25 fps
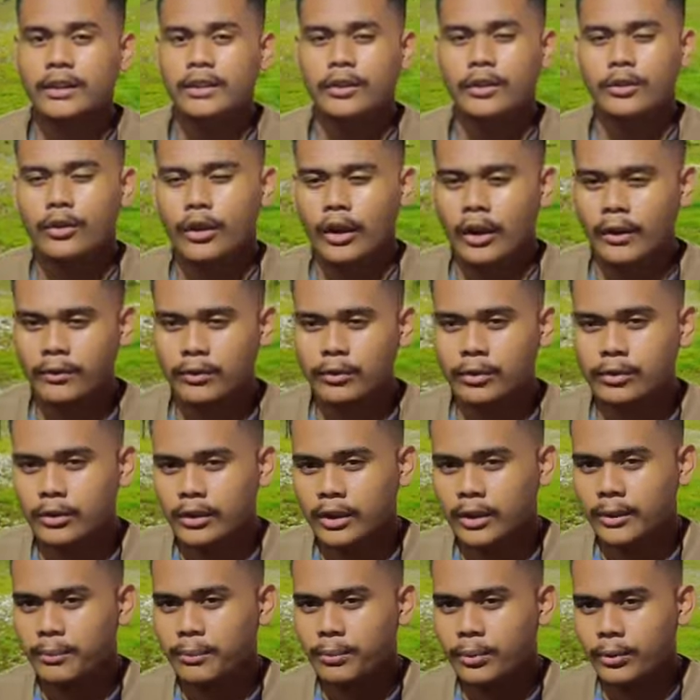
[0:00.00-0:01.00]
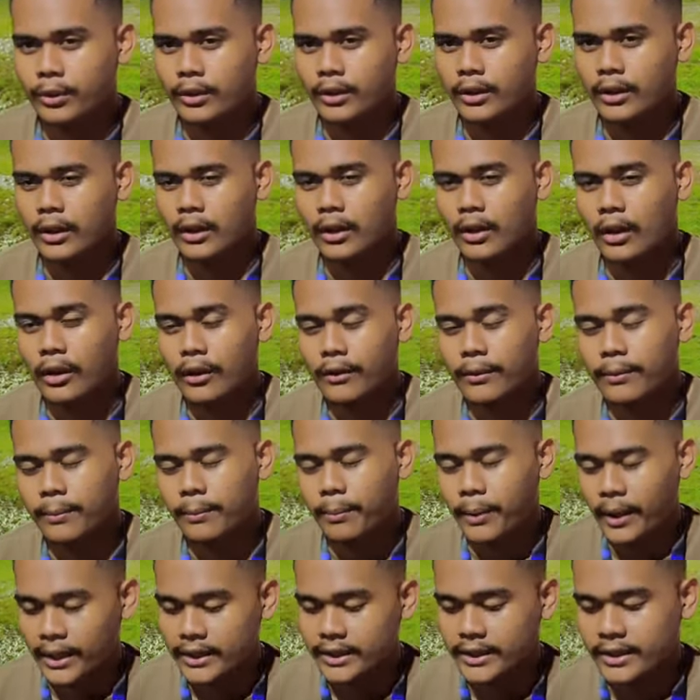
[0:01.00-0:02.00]
you don't have to really put a lot of
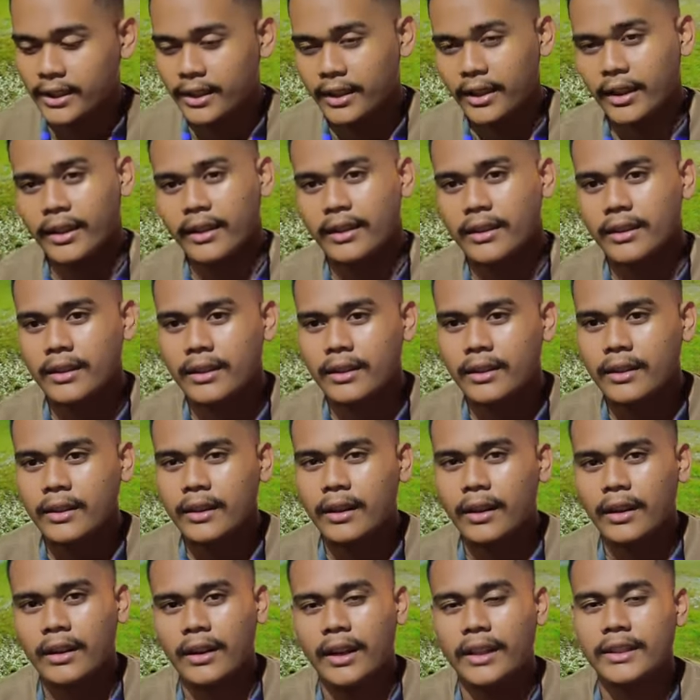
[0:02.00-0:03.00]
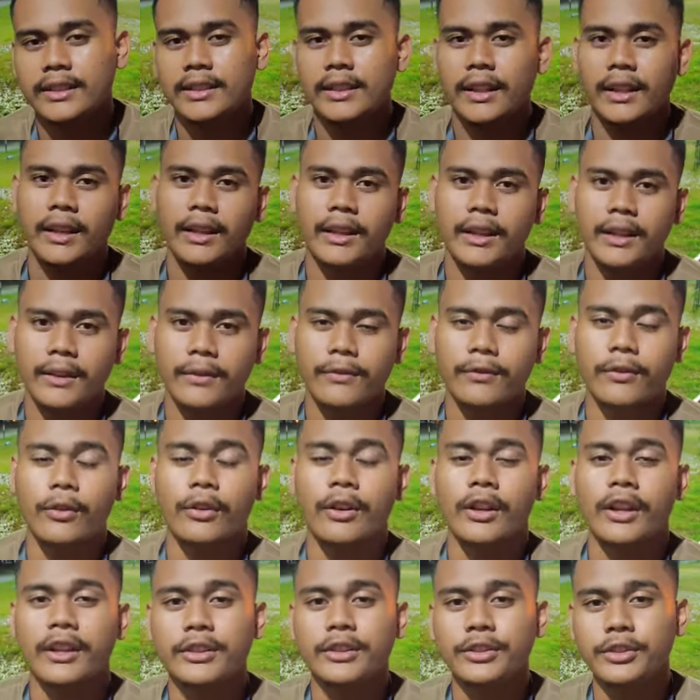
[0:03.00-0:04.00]
budget in it. Let's say for
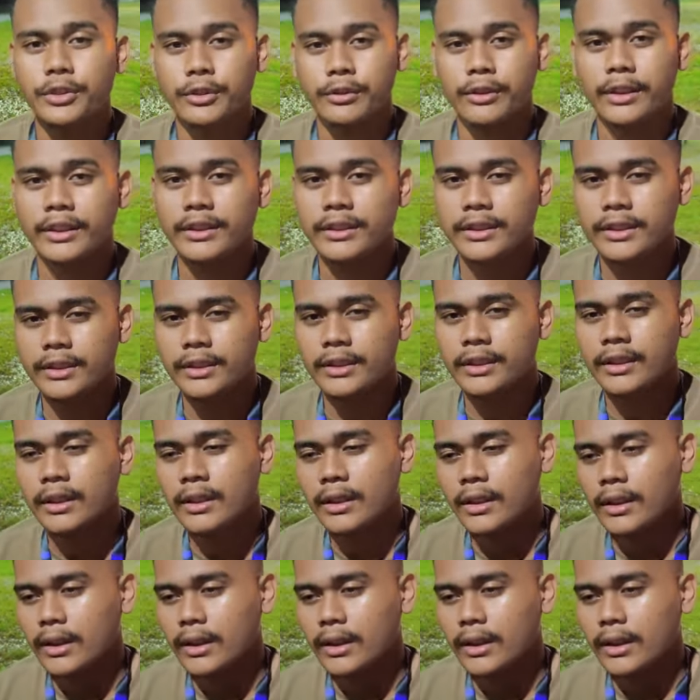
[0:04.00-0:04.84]
the insurance,